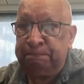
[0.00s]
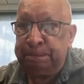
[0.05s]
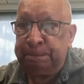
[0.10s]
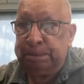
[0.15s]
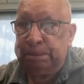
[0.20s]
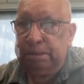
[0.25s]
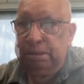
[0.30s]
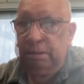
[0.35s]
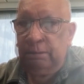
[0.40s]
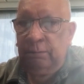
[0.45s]

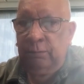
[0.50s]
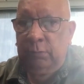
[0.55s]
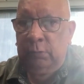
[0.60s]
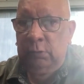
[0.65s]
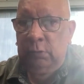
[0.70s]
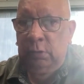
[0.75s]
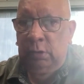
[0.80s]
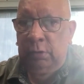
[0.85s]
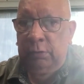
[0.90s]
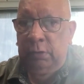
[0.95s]
Well,
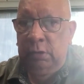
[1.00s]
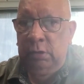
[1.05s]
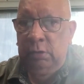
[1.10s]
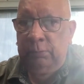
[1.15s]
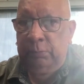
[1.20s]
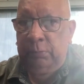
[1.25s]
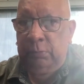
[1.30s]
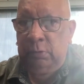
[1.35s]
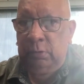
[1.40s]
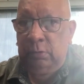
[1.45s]
I
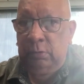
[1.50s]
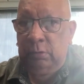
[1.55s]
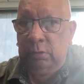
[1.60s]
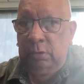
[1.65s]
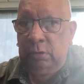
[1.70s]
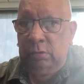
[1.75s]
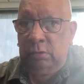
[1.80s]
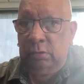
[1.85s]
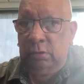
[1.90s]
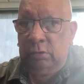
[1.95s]
think
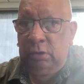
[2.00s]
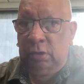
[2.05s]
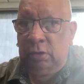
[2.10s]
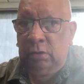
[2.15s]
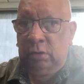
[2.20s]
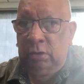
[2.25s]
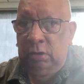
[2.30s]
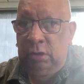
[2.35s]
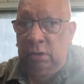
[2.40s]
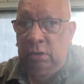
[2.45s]
not
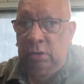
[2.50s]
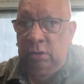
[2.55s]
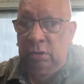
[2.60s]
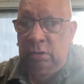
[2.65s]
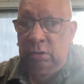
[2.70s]
only